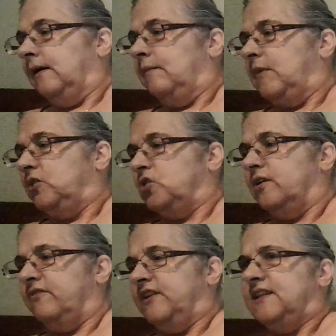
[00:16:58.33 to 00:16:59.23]
I'm not
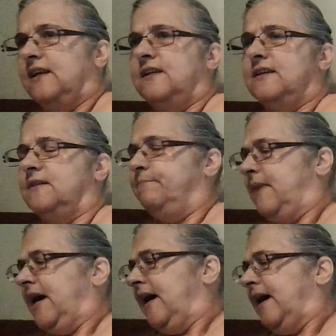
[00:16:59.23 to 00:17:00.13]
sure if it's in this
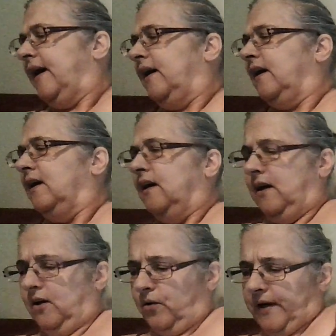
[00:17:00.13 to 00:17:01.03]
bag.
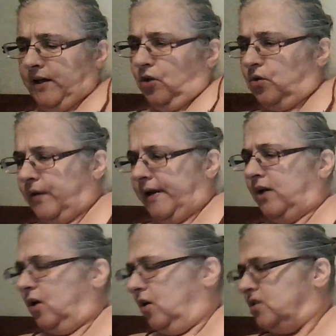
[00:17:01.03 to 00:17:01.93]
Crinkle,
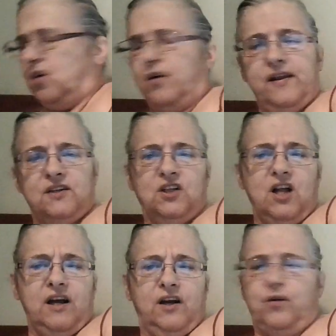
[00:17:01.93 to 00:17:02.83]
crinkle. Sorry, there's a
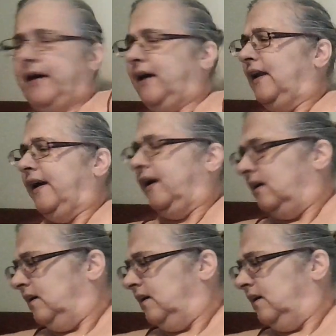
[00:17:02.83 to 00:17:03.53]
lot of crinkling.